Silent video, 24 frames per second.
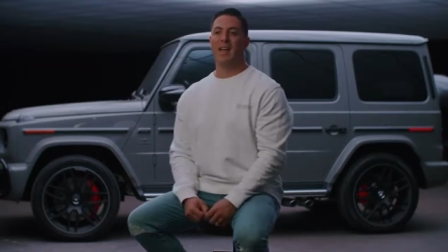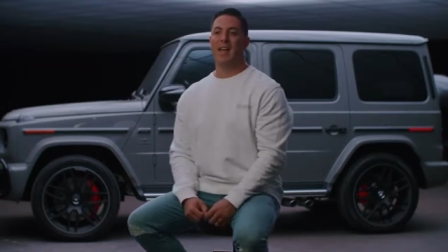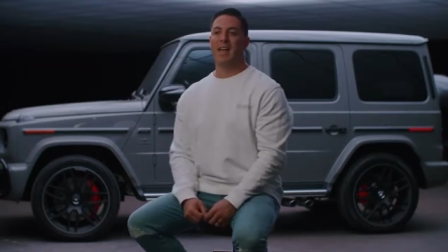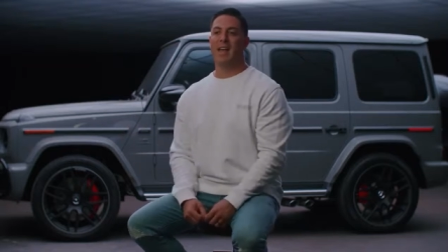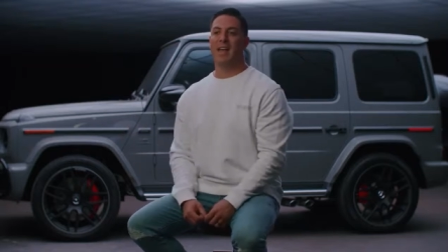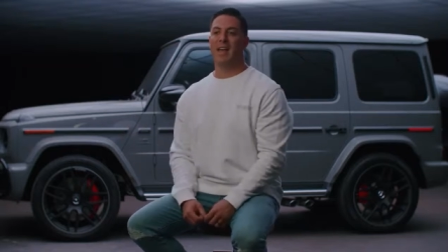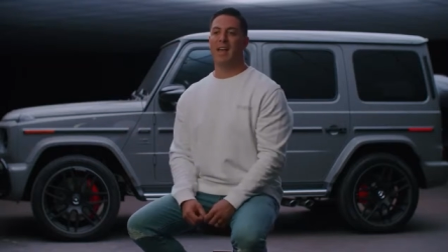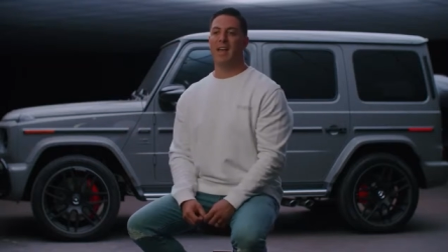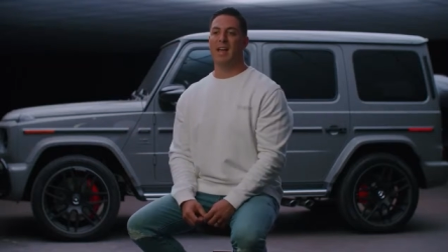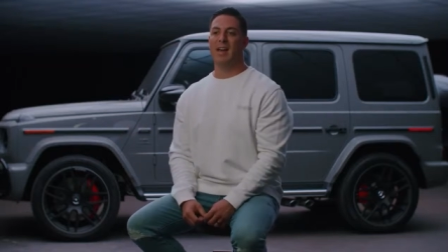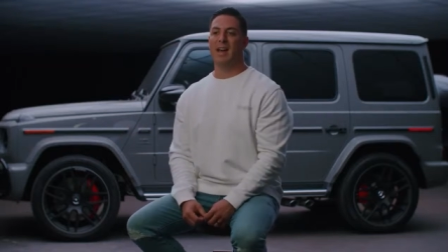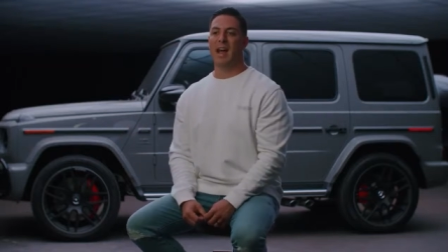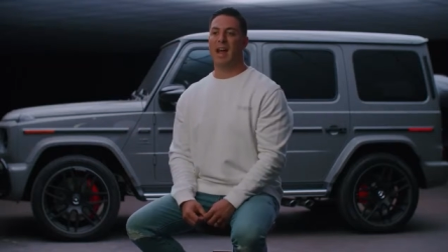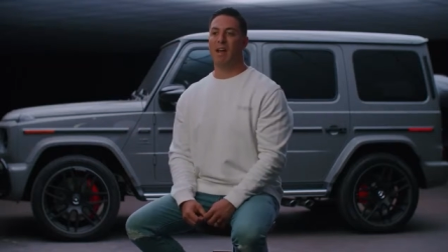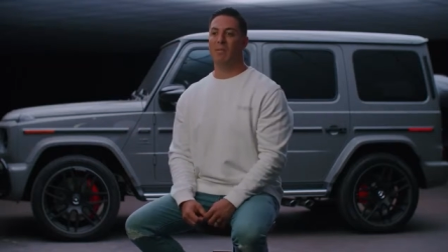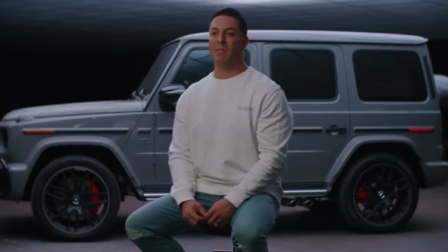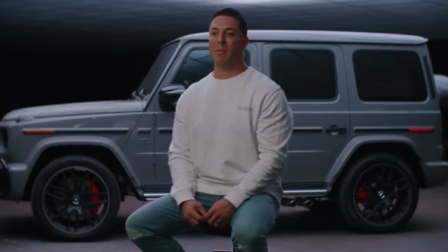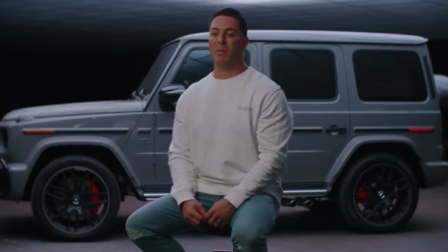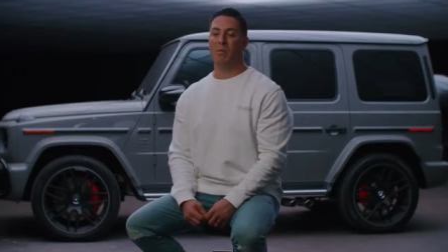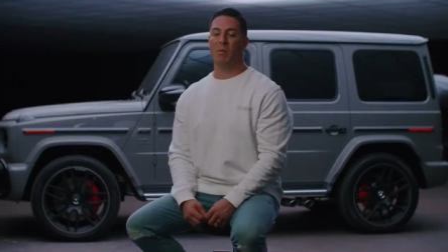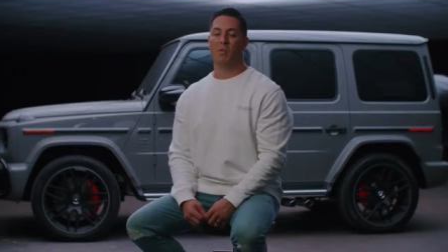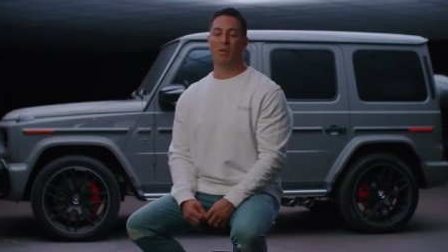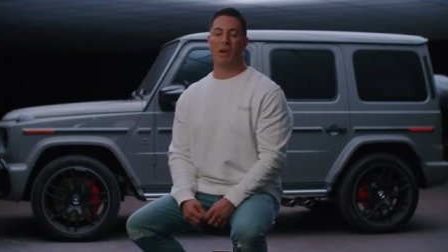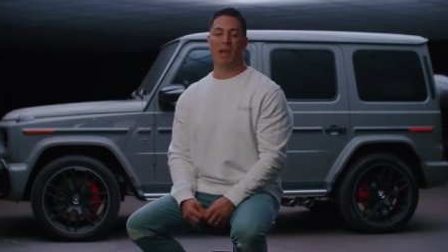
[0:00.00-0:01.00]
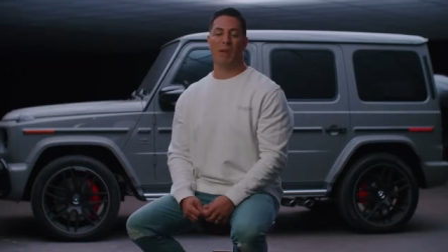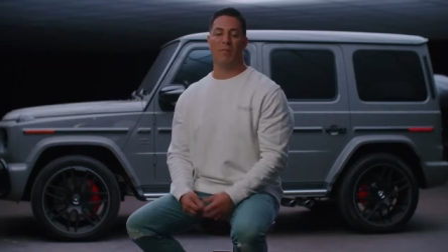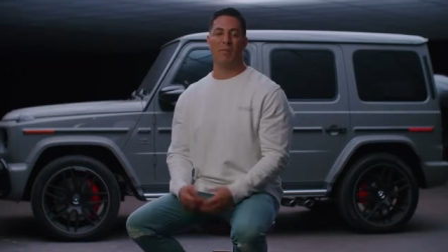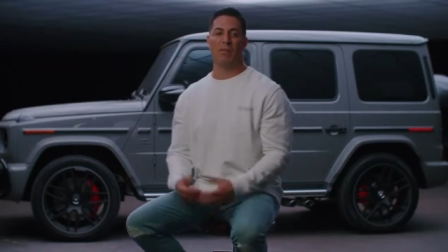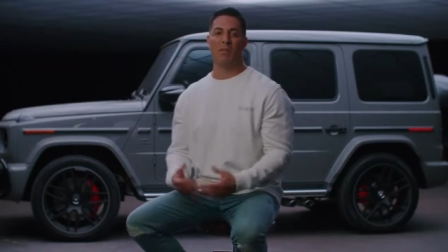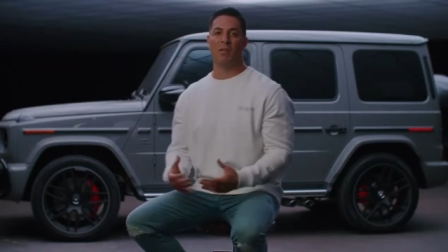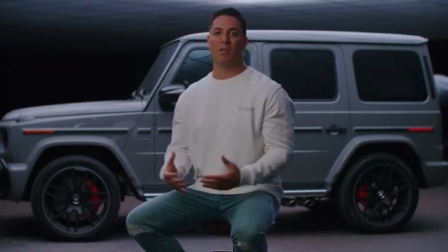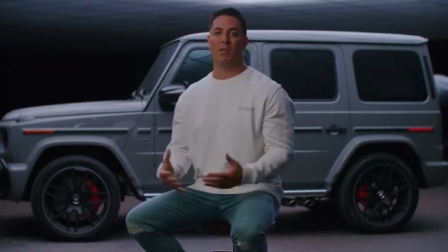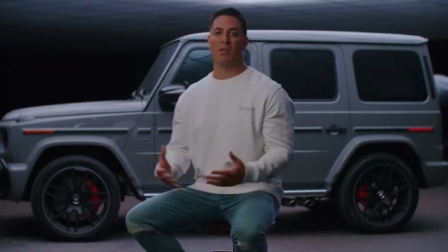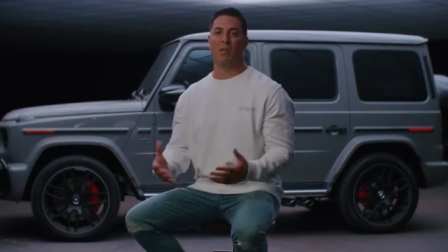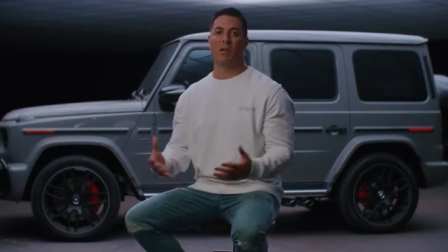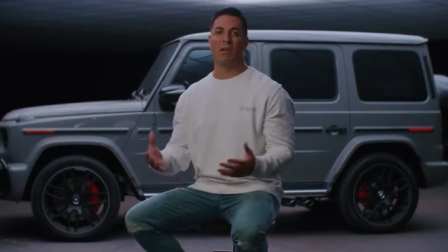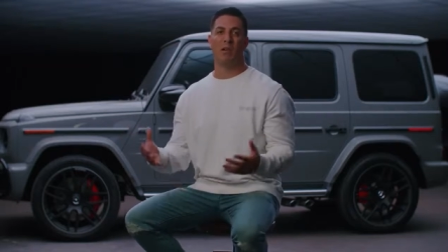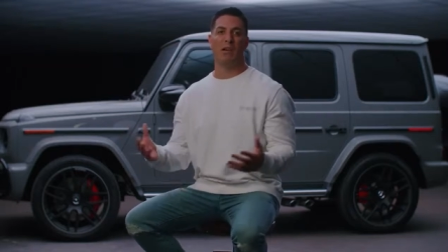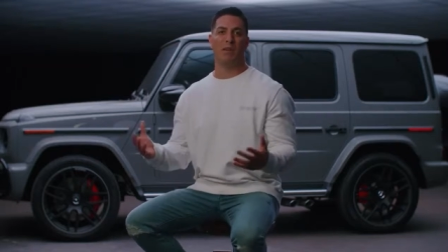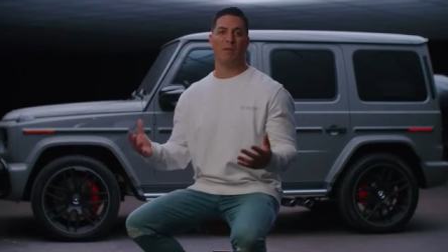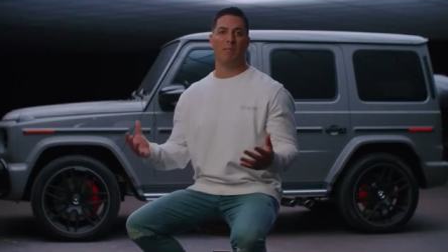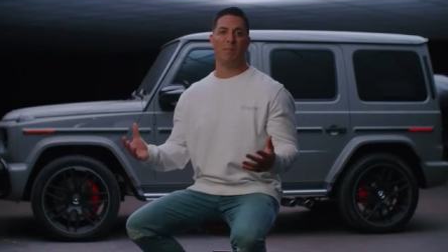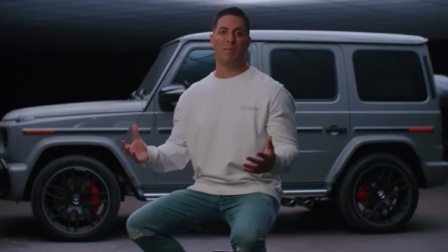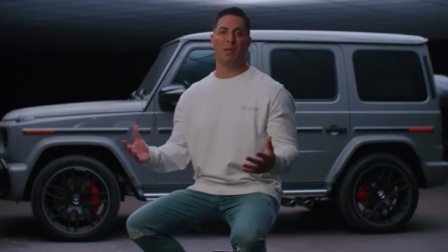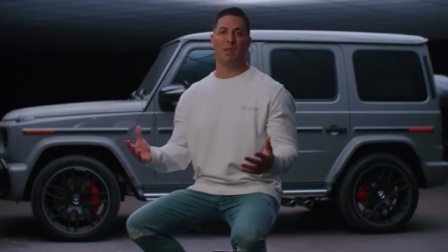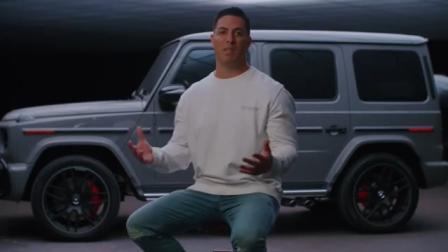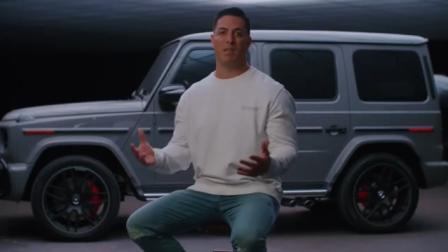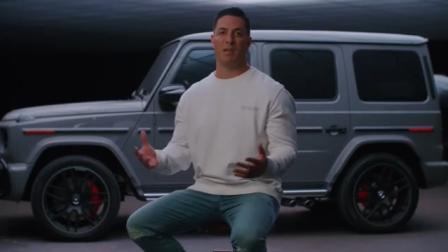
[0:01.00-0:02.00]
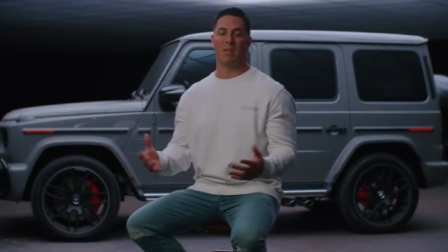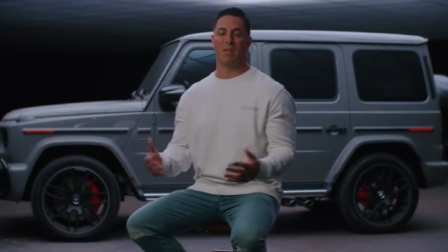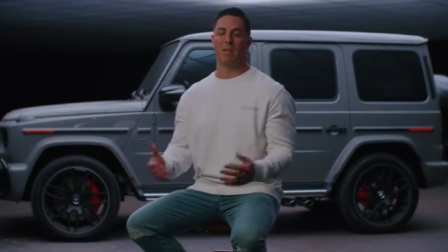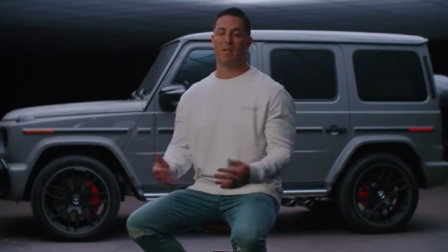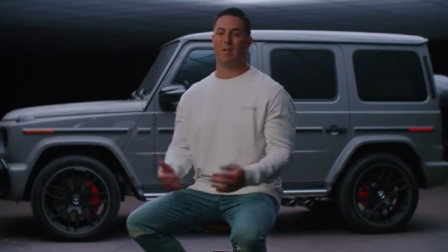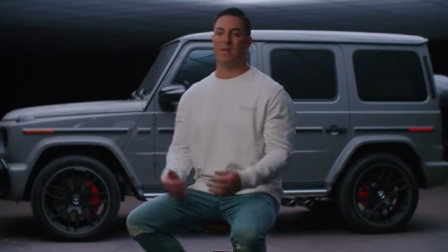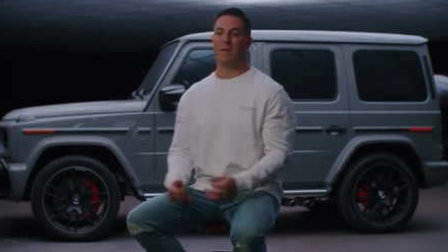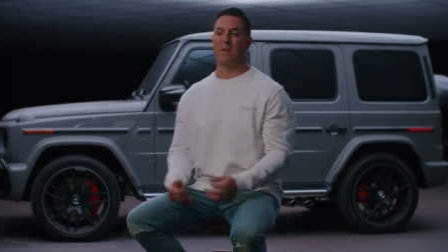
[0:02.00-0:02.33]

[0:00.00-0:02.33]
And I remember when I first started in business,